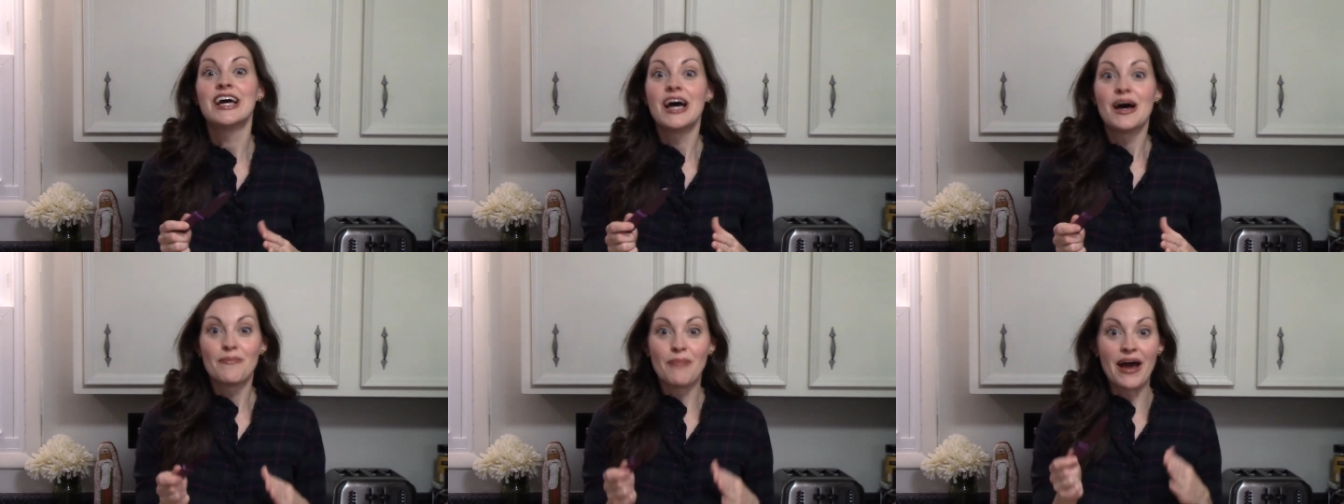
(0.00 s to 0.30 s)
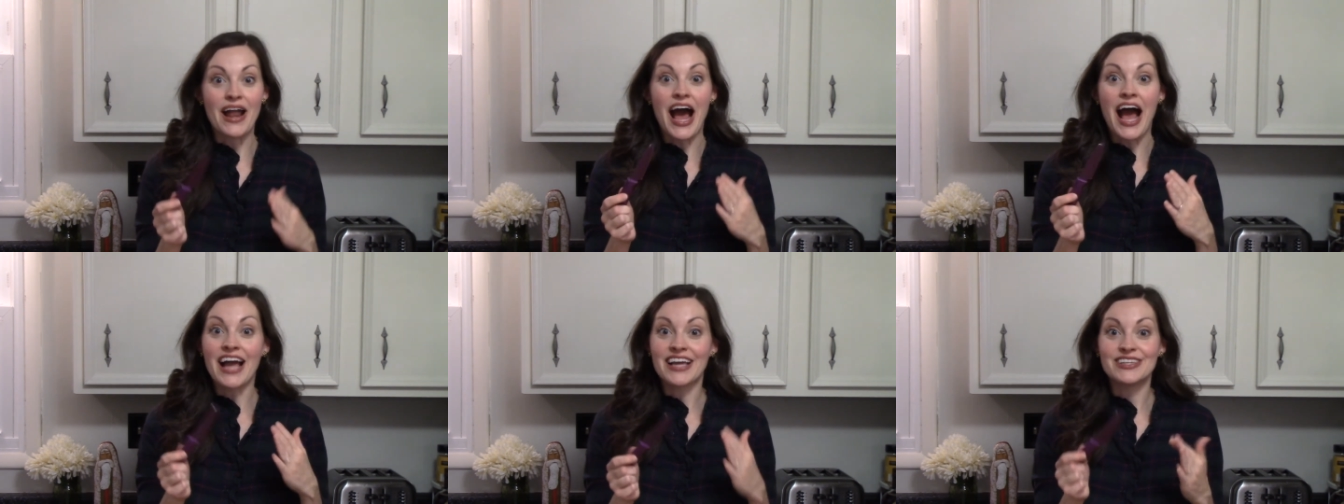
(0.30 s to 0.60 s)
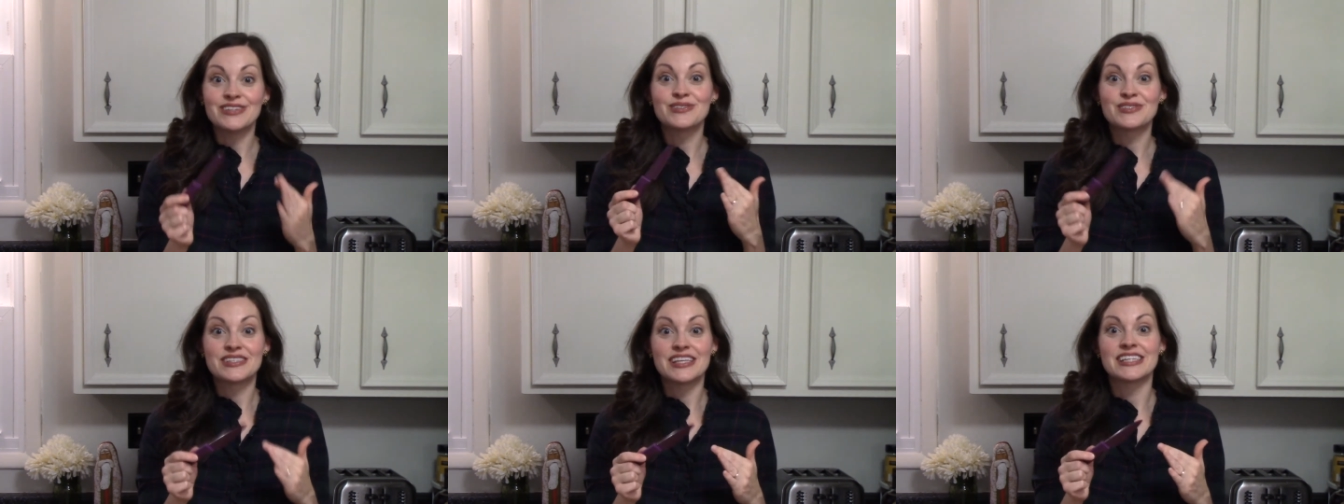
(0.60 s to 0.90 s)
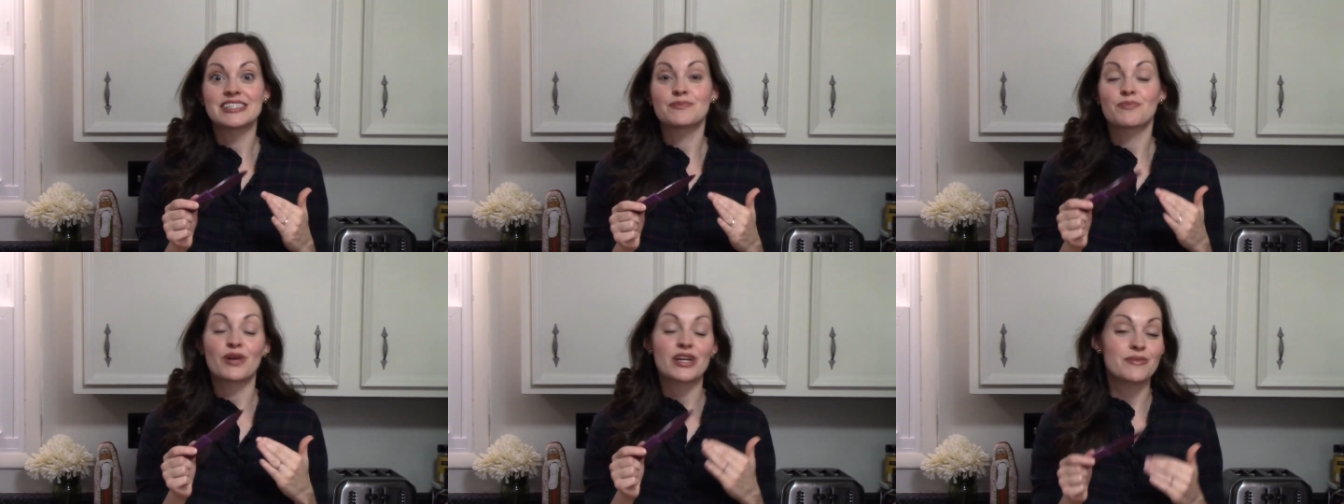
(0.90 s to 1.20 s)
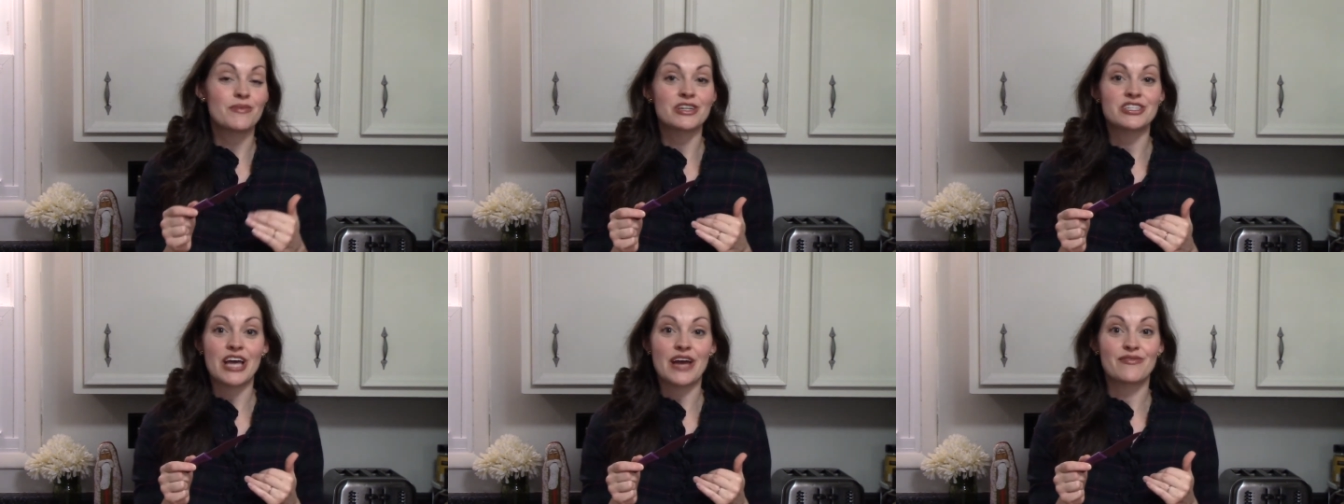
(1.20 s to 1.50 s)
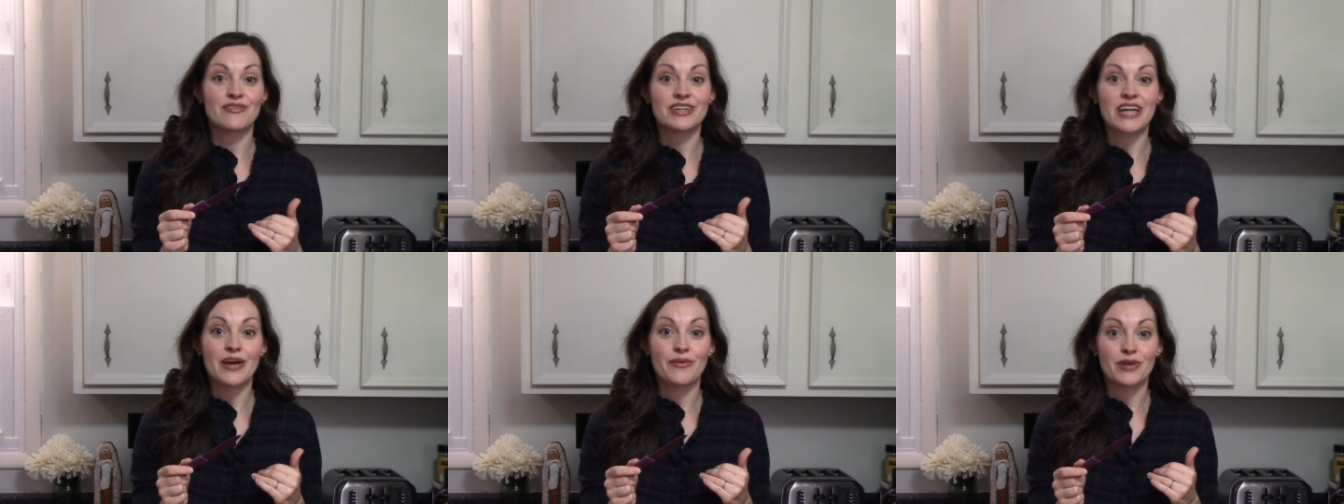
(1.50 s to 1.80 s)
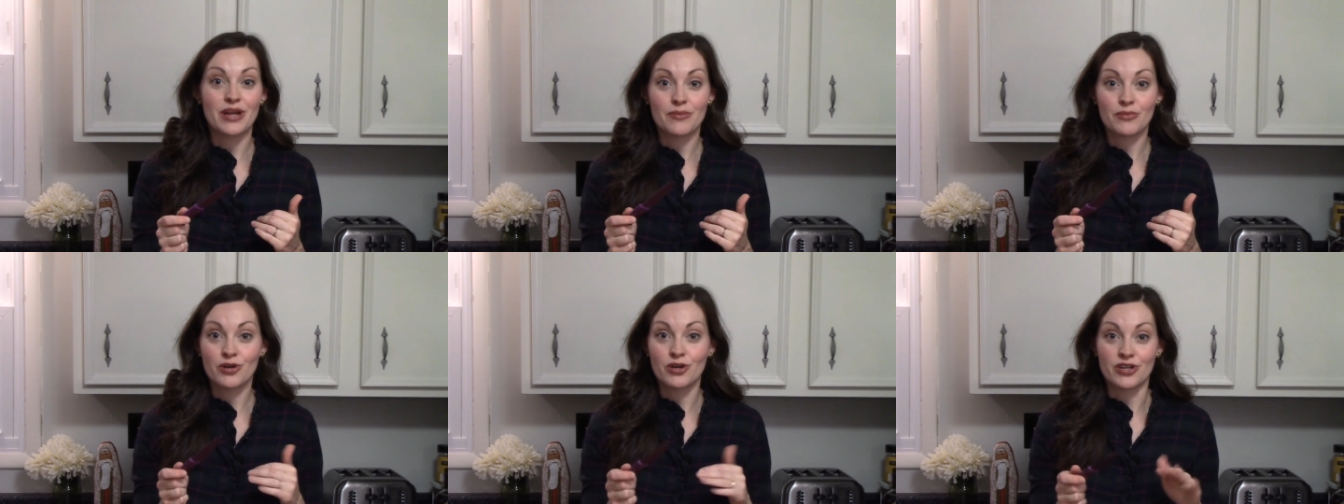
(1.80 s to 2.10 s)
but I use this pretty much every night when
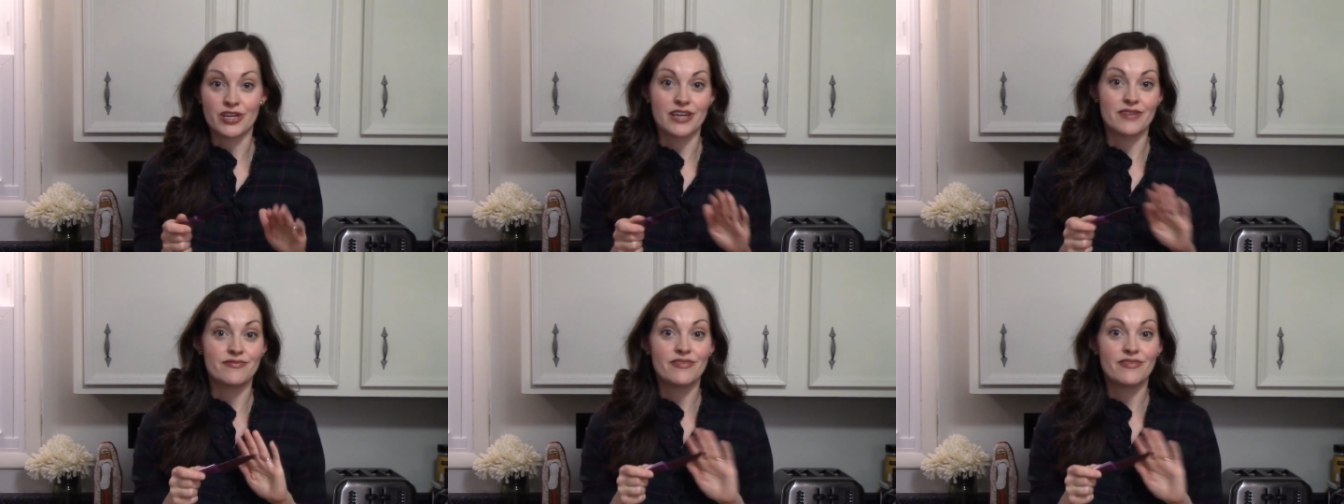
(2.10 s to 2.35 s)
I'm cooking.